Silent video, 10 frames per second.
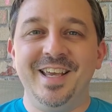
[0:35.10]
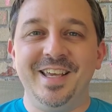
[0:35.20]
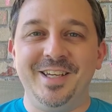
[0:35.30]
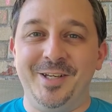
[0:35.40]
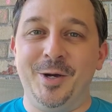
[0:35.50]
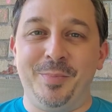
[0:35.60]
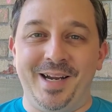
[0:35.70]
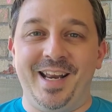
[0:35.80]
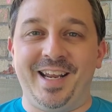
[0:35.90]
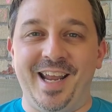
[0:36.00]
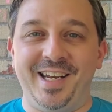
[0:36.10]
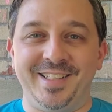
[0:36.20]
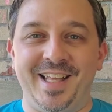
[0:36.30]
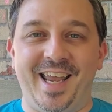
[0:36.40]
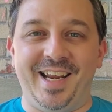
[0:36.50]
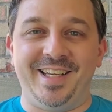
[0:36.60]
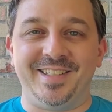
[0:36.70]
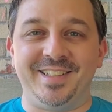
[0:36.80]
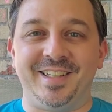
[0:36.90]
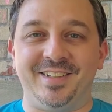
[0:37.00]
you know my decade is the
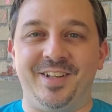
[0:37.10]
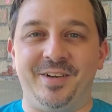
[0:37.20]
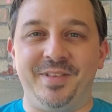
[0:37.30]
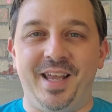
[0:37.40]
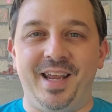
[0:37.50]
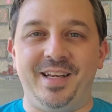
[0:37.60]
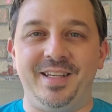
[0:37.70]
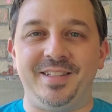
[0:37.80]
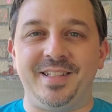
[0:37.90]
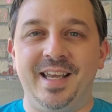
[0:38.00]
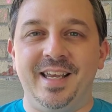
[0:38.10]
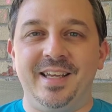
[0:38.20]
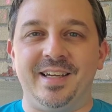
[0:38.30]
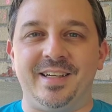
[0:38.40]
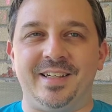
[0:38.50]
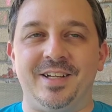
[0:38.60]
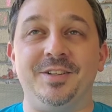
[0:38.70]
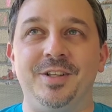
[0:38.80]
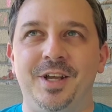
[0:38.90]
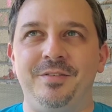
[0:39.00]
80s. I love the 80s.
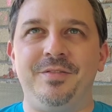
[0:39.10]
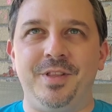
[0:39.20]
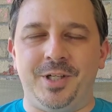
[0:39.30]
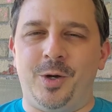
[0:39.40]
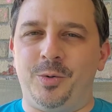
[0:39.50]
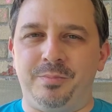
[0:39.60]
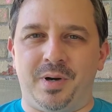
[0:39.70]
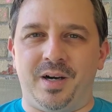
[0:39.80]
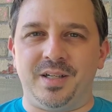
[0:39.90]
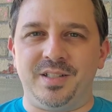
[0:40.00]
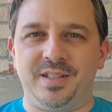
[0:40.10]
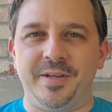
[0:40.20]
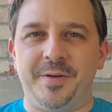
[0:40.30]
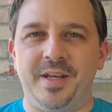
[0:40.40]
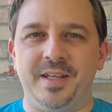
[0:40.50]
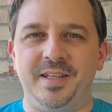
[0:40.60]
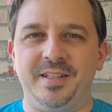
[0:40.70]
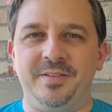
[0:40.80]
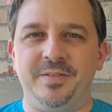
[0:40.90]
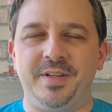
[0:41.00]
Love the Goldbergs. I
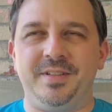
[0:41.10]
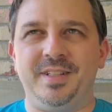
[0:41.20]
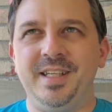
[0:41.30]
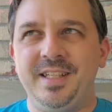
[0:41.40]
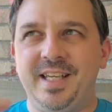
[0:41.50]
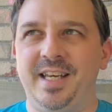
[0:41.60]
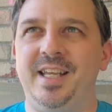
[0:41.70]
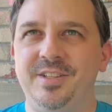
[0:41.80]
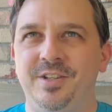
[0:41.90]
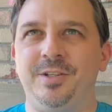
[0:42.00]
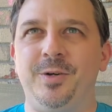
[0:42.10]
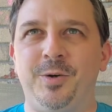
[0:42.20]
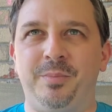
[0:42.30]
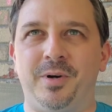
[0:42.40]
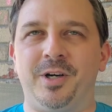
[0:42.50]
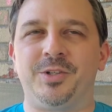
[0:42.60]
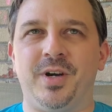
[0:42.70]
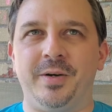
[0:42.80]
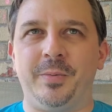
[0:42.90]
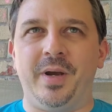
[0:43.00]
didn't get into the Goldbergs
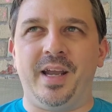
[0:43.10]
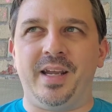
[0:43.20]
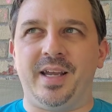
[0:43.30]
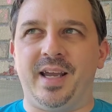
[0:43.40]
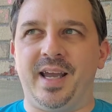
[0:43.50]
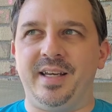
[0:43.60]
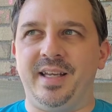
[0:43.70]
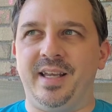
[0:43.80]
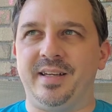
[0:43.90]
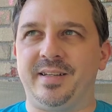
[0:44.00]
right away. I had to get